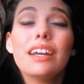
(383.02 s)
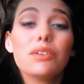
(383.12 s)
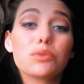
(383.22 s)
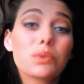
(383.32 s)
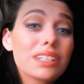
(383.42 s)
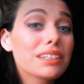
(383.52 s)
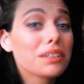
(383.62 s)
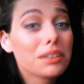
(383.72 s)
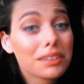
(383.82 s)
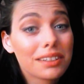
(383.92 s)
it's really
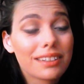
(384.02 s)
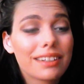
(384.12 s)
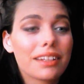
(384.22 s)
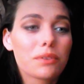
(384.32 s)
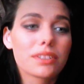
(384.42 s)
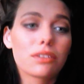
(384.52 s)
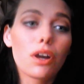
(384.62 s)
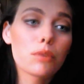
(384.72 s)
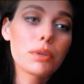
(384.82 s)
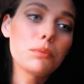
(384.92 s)
good and there was a
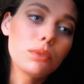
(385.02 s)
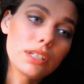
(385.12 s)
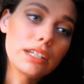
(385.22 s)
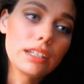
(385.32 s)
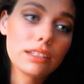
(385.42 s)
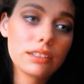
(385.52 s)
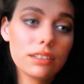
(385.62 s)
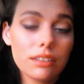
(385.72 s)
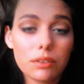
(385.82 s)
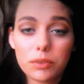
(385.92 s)
lot of people in
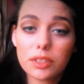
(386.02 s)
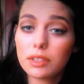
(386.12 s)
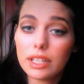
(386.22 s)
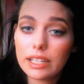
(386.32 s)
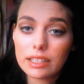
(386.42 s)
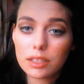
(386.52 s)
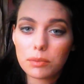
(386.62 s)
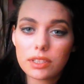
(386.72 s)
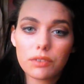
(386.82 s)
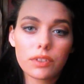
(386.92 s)
it, just Negan
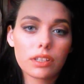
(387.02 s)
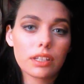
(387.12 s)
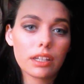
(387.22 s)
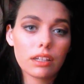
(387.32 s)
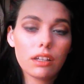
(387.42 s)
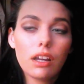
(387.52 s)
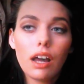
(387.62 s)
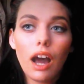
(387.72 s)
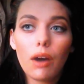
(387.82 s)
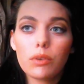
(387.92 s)
specifically.
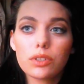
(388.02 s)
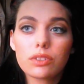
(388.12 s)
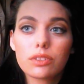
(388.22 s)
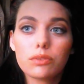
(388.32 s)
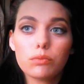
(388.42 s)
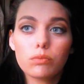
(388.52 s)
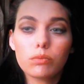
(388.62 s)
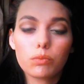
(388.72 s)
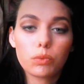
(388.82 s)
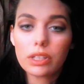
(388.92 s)
I was
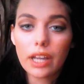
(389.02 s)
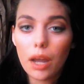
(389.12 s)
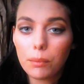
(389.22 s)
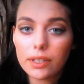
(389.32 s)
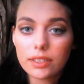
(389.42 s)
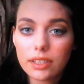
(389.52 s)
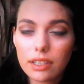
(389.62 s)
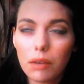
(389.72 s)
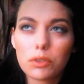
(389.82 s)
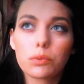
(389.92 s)
really happy to see.
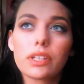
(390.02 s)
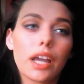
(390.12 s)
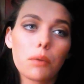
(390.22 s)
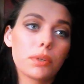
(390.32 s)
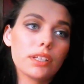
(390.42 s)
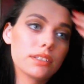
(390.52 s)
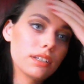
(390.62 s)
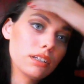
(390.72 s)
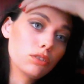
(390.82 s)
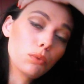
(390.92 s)
I was really happy to
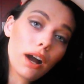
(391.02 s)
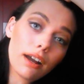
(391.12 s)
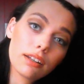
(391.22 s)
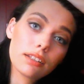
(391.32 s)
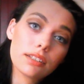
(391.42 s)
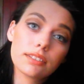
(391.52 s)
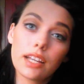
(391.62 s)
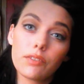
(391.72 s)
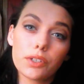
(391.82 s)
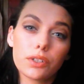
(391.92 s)
see Dwight and the
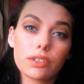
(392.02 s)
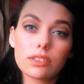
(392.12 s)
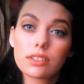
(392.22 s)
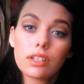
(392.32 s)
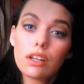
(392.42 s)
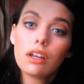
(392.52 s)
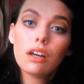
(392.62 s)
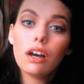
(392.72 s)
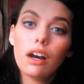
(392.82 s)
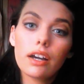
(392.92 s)
Saviors
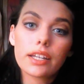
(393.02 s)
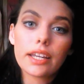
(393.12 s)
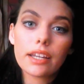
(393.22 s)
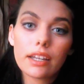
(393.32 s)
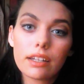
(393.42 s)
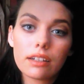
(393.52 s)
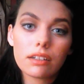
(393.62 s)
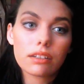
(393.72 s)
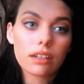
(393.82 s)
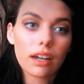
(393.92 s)
again
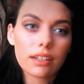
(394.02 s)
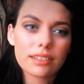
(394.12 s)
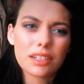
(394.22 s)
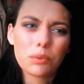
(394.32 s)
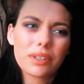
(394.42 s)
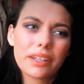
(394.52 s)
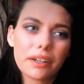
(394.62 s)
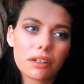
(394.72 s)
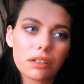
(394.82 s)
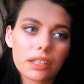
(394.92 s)
and kind of see what
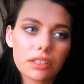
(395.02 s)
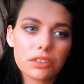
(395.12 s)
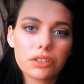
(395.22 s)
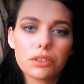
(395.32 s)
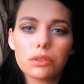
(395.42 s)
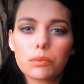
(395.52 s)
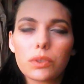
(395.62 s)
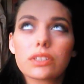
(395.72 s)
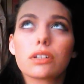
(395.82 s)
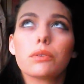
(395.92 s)
they're into and
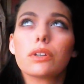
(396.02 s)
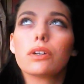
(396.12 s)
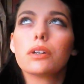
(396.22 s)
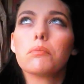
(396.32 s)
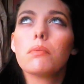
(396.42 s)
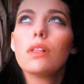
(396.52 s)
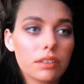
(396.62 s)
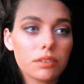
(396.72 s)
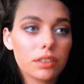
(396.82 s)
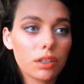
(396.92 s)
what's going on.
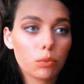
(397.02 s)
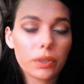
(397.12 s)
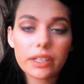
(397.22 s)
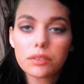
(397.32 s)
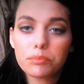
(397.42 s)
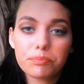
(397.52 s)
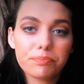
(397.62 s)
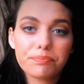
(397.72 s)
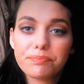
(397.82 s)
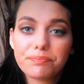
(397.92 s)
And, you know, Rick,
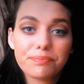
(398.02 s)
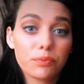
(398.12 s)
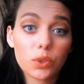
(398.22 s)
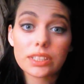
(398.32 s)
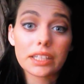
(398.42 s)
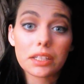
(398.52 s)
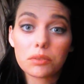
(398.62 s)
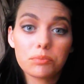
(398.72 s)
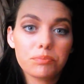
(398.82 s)
once again,